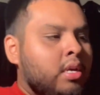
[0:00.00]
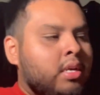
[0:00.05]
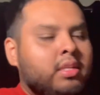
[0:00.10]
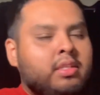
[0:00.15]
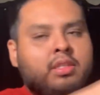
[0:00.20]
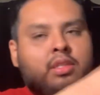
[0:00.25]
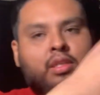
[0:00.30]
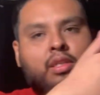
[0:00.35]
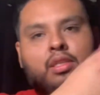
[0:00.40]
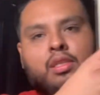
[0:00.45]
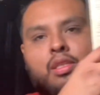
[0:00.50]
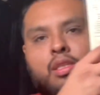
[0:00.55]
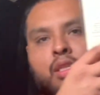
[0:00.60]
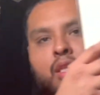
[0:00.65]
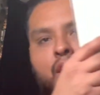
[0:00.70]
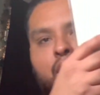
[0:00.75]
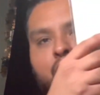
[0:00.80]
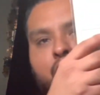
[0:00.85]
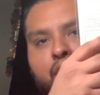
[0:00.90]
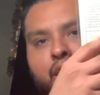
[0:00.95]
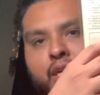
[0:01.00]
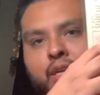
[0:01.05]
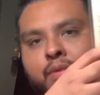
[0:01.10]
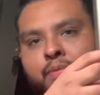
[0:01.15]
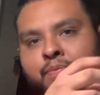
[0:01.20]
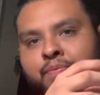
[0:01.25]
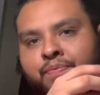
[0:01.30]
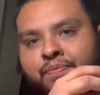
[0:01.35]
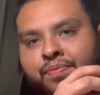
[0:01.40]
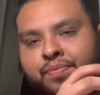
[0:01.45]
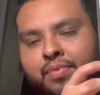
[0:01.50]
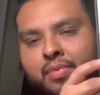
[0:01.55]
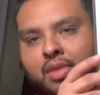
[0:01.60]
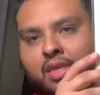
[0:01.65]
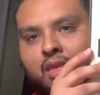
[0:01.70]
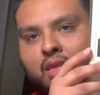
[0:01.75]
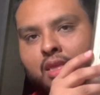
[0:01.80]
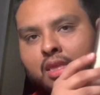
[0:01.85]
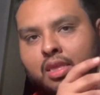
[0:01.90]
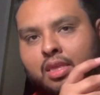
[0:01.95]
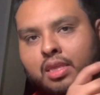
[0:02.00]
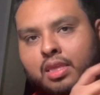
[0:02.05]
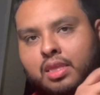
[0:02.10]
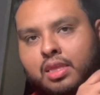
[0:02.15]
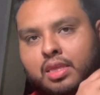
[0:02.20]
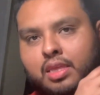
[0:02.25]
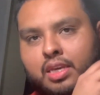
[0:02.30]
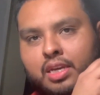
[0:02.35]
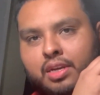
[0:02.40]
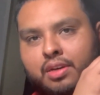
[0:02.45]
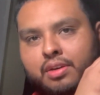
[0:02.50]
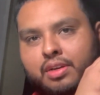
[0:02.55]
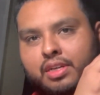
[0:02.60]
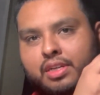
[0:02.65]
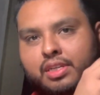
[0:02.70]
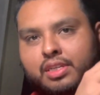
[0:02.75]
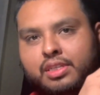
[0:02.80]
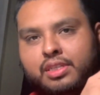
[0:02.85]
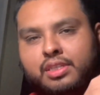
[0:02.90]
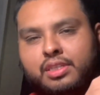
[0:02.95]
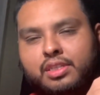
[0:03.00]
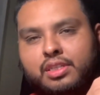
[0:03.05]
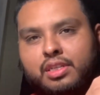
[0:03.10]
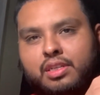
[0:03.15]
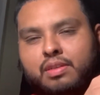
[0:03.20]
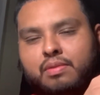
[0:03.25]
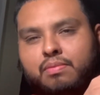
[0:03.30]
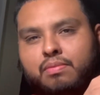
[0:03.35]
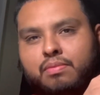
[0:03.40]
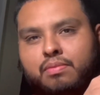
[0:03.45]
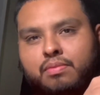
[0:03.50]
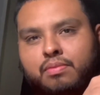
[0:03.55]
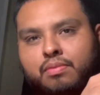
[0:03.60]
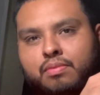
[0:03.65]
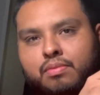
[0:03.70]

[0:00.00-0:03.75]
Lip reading: As you can see here, there is some,